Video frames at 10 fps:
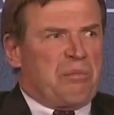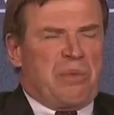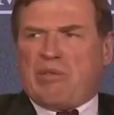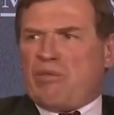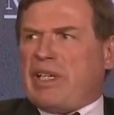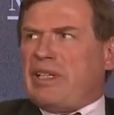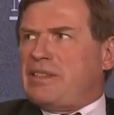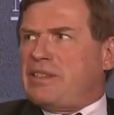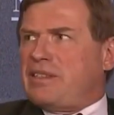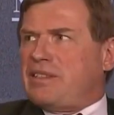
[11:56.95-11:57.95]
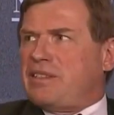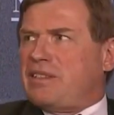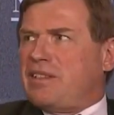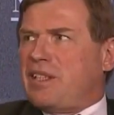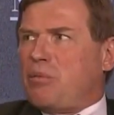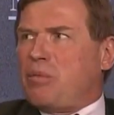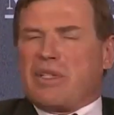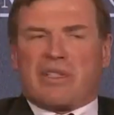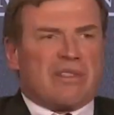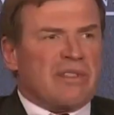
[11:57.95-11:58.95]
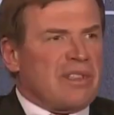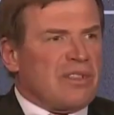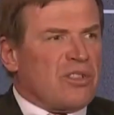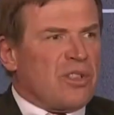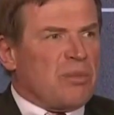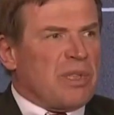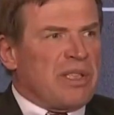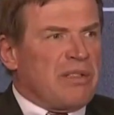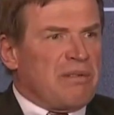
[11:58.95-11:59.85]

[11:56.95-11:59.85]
Pirates appear in Germany.